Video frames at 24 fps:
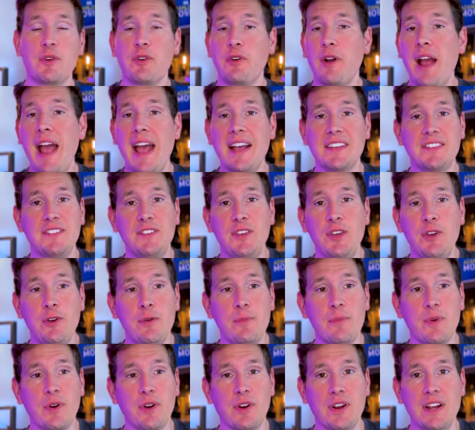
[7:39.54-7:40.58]
crass
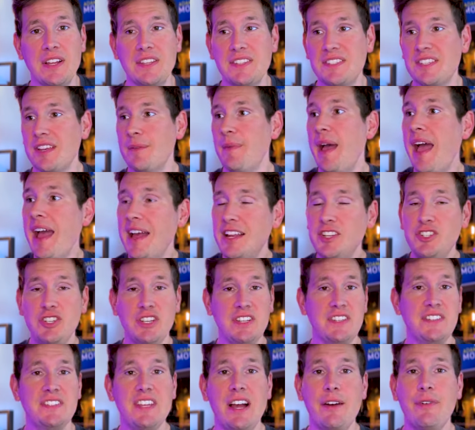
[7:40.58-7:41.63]
humor and some edgy
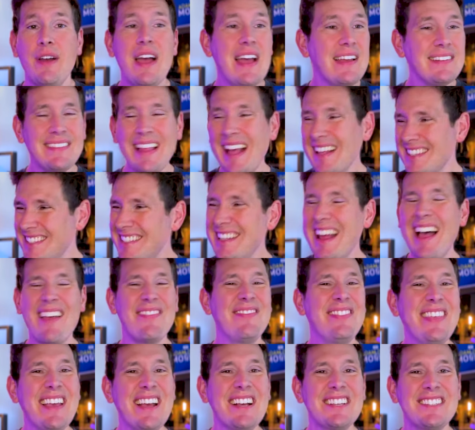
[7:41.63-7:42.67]
stuff, that's
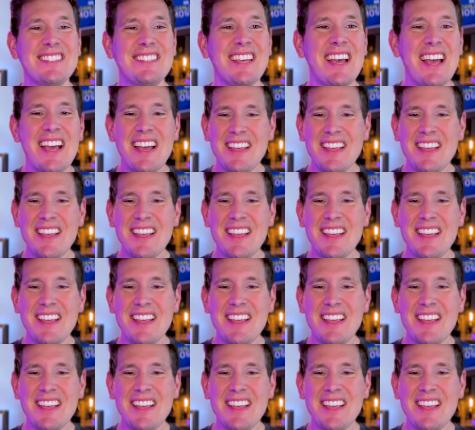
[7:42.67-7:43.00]
not this.